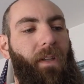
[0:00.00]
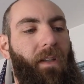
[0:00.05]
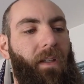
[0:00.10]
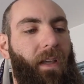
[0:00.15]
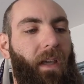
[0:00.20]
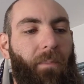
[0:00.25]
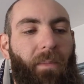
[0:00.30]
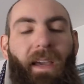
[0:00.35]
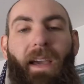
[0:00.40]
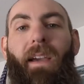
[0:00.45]

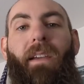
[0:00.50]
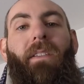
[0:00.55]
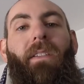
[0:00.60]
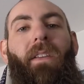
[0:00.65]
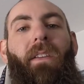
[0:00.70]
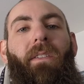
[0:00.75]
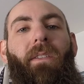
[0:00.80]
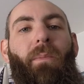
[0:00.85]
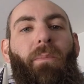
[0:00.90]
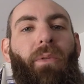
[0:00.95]
gave me
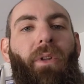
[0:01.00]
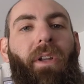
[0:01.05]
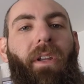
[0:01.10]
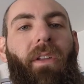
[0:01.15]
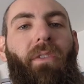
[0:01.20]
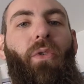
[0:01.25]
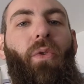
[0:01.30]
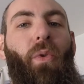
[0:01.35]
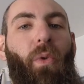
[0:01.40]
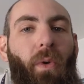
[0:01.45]
access to plenty
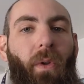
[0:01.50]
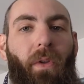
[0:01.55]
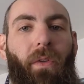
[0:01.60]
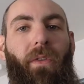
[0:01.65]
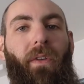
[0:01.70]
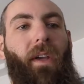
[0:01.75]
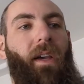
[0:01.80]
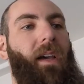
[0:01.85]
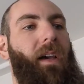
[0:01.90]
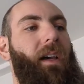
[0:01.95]
of
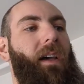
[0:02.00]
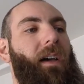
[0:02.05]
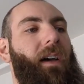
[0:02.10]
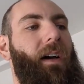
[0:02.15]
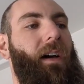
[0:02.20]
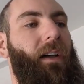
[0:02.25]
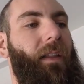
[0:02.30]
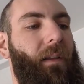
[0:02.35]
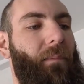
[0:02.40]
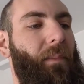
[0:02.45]
tools
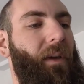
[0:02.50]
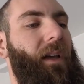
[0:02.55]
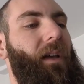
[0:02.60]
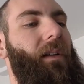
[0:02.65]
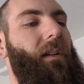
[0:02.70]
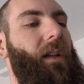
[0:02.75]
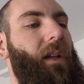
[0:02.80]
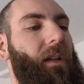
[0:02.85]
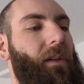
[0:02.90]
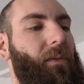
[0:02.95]
that
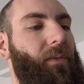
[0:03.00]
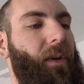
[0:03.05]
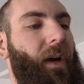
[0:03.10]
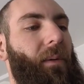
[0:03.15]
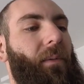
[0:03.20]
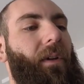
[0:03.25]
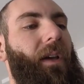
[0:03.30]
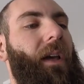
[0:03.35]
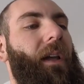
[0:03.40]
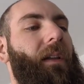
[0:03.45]
made
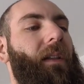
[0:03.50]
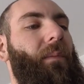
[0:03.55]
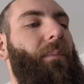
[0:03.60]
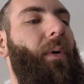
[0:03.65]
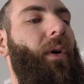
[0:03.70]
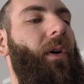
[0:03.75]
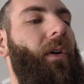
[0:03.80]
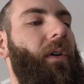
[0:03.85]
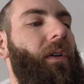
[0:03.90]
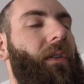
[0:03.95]
fabricating the
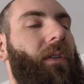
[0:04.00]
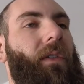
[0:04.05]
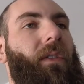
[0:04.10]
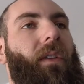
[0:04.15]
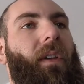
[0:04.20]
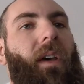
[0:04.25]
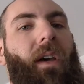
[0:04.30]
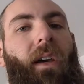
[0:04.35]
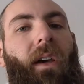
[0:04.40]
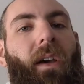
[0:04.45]
parts
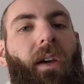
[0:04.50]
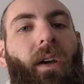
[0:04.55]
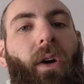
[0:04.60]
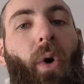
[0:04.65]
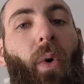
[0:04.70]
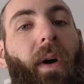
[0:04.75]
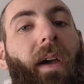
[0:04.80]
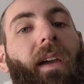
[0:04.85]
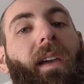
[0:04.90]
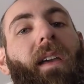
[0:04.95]

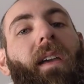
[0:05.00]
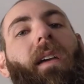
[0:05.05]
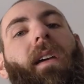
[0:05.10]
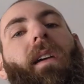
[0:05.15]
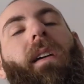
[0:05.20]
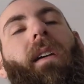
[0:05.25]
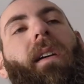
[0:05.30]
quick